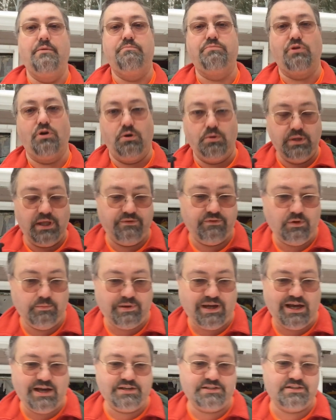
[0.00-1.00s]
Pro level
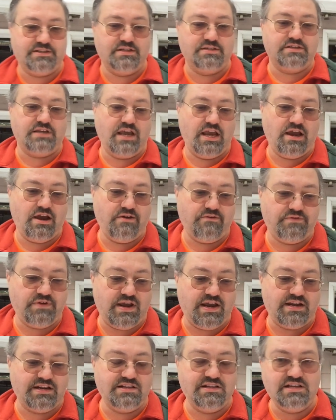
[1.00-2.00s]
boxes have
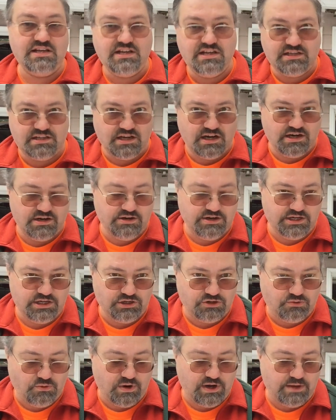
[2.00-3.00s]
at least
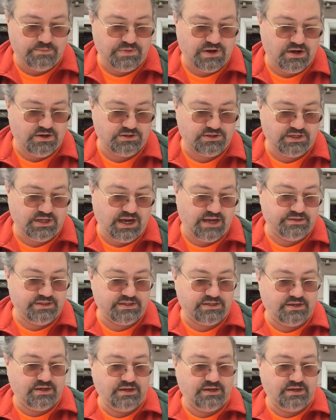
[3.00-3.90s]
120-pound slide.